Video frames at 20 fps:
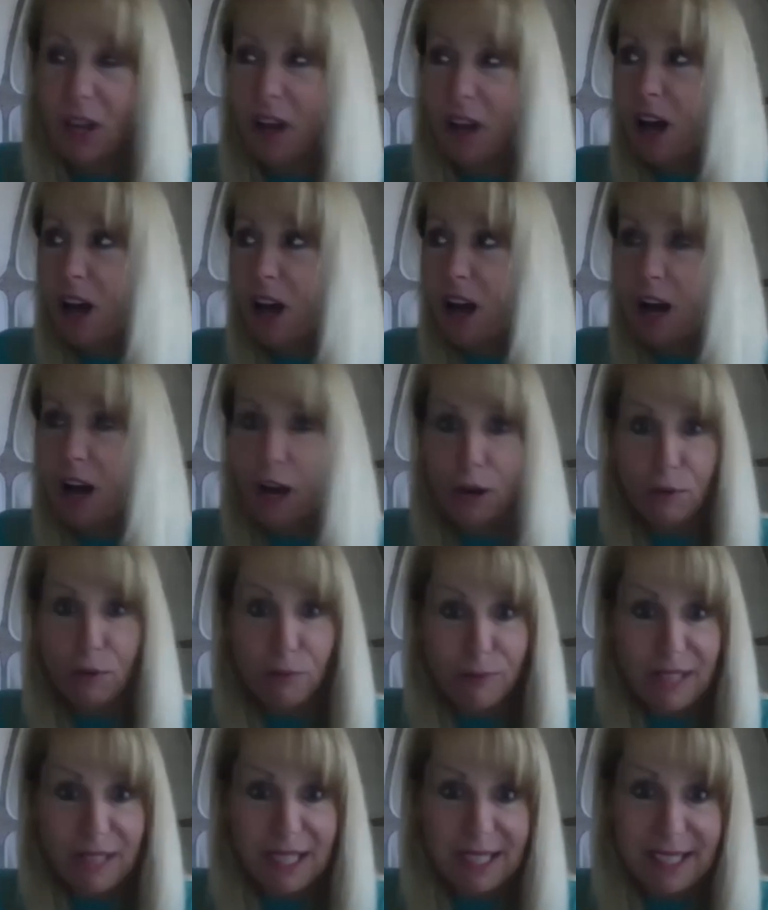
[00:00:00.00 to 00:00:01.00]
uh,
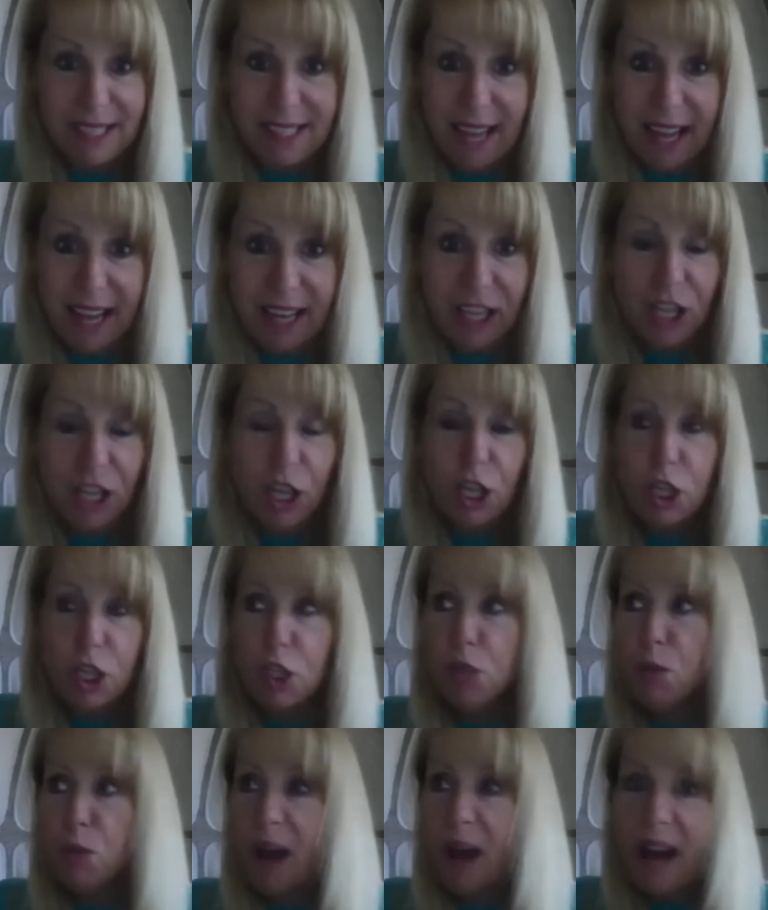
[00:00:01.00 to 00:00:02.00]
reset
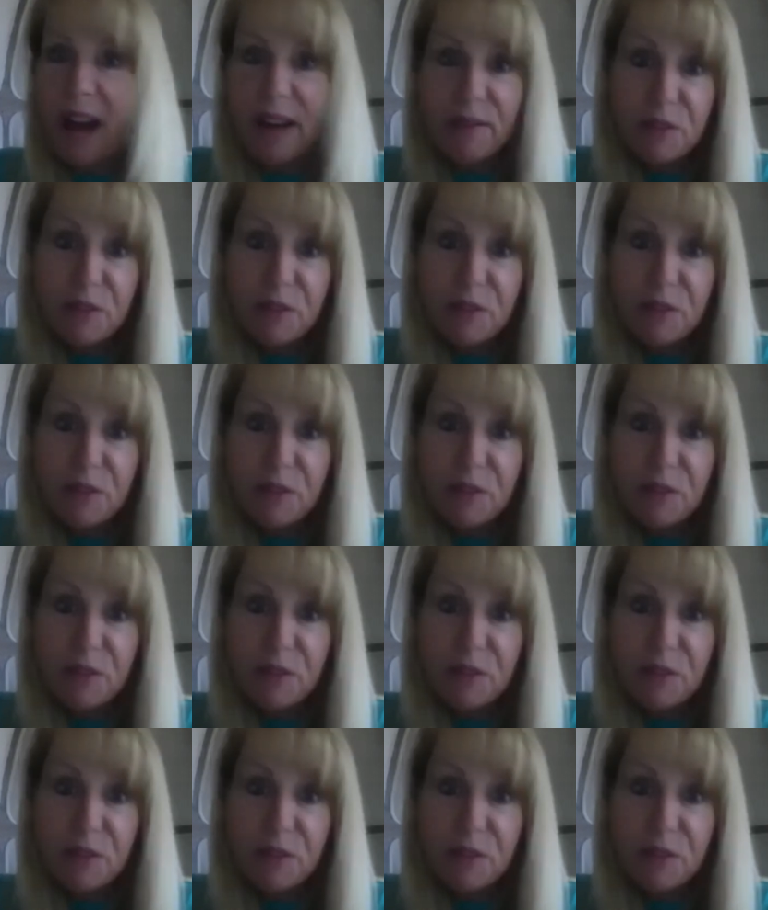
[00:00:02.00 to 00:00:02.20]
you have